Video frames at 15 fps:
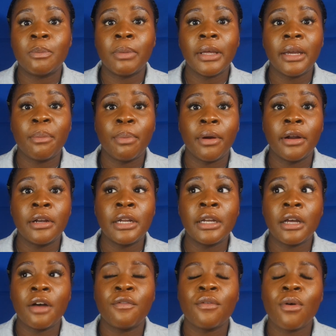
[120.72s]
play a part in
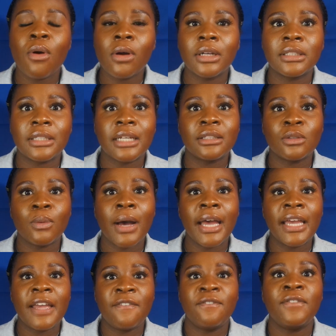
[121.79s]
it? Of course, that's why
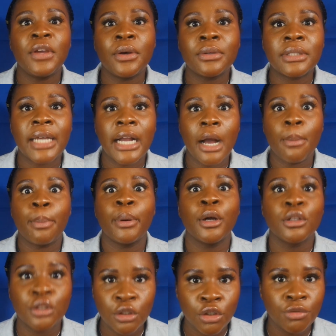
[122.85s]
it feels like a
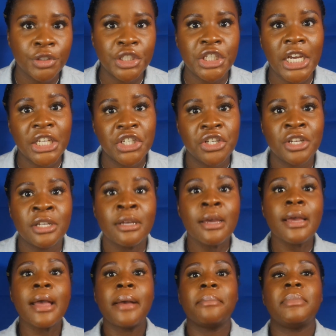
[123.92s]
personal rejection,
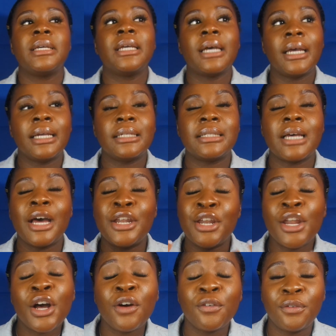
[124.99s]
because a
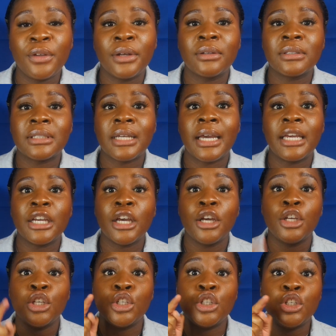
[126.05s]
no feels like
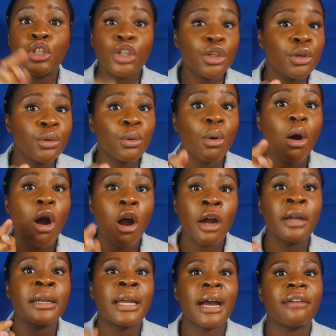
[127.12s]
you
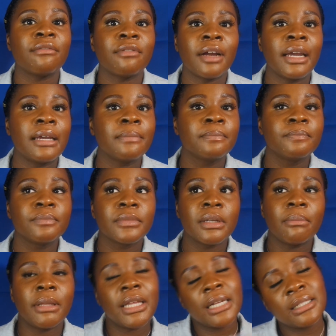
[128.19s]
are not right.
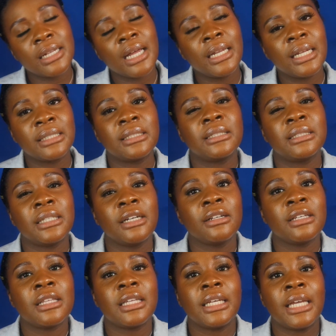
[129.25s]
But that's not
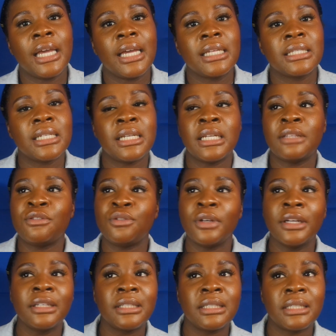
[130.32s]
necessarily the case, and it's
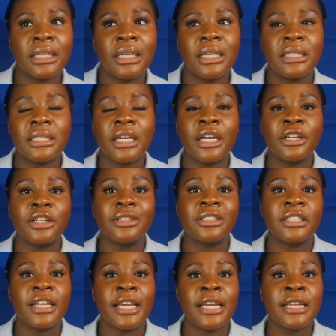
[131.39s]
very sticky to
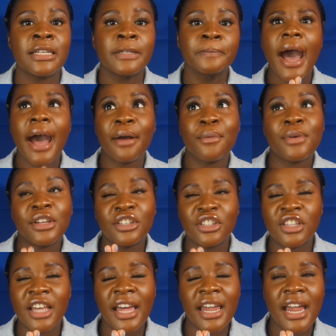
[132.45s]
understand. I wish
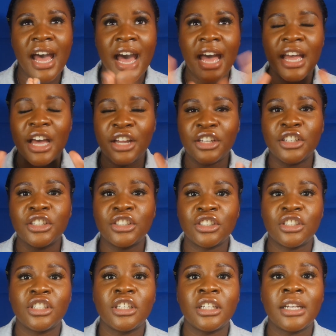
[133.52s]
that I
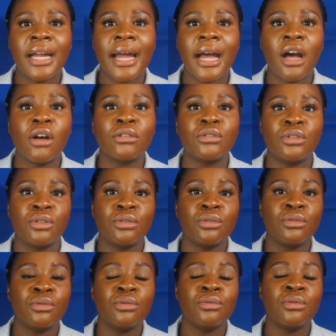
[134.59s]
understood how
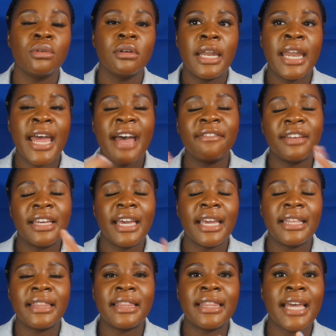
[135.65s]
to
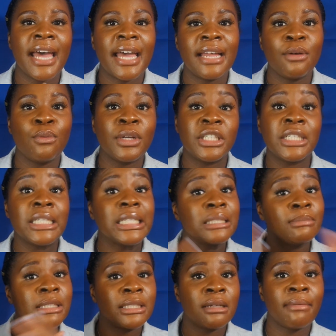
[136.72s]
navigate that, which leads
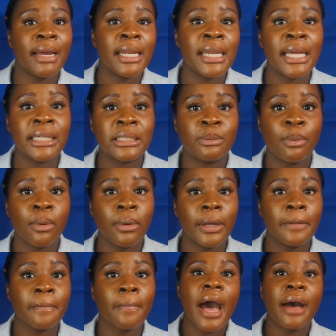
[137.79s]
me to my next
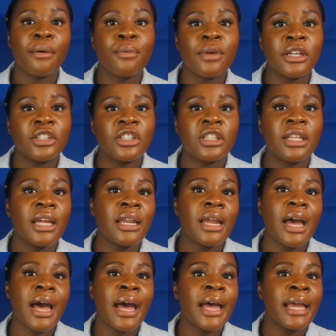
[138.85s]
point. I wish that
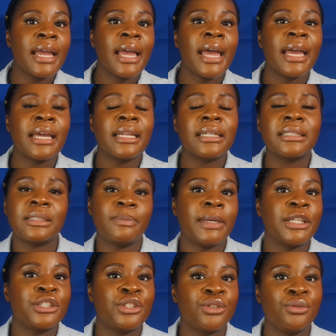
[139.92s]
I had a
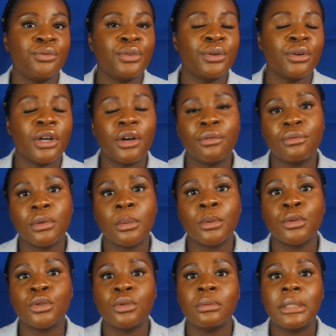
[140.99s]
space to feel
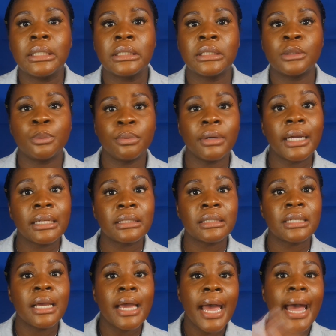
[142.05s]
comfortable to
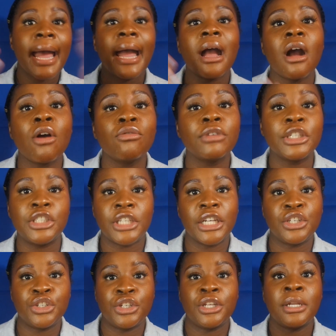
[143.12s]
express how
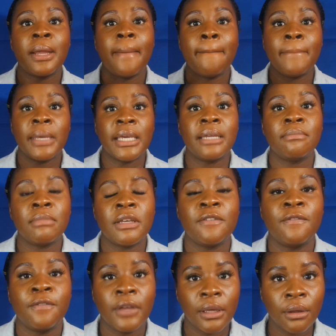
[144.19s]
rejection made me
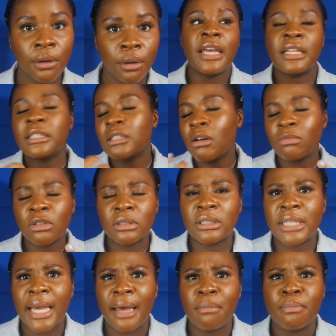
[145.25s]
feel. It's almost
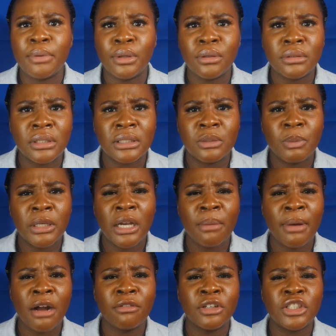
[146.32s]
taboo to speak
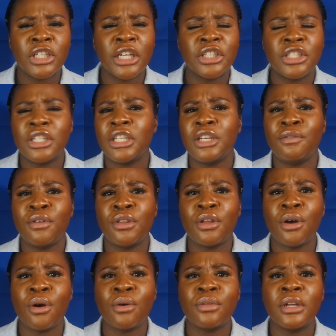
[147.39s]
about rejection, even
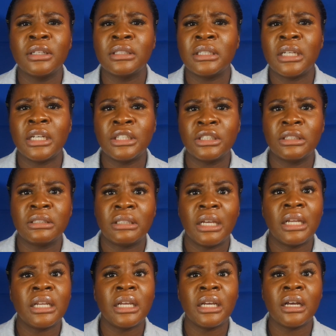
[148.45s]
though there's an
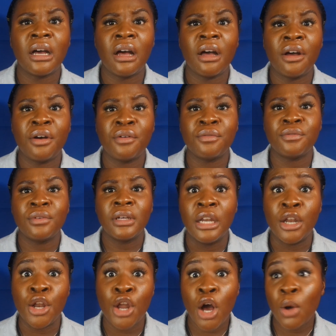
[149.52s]
understanding of
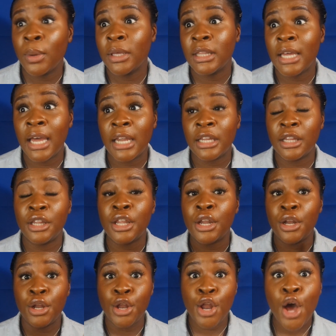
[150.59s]
knowing that the
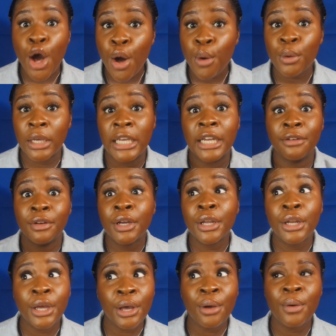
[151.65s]
no, hearing a
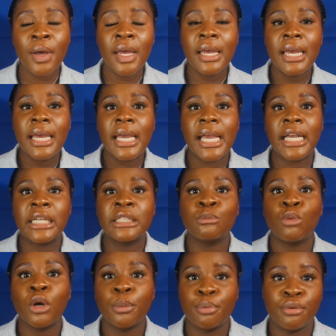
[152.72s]
no, is
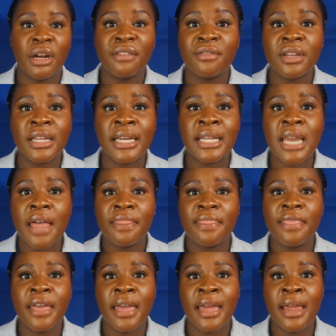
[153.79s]
more prevalent
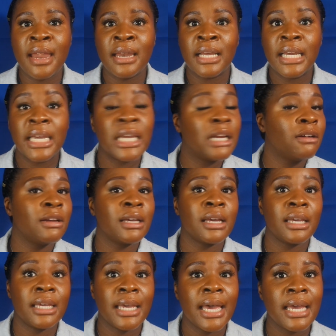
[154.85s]
than hearing a
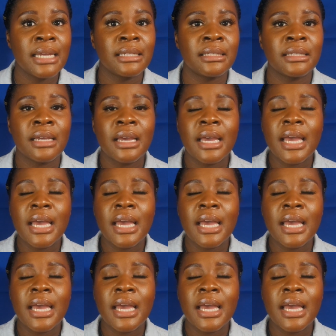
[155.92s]
yes.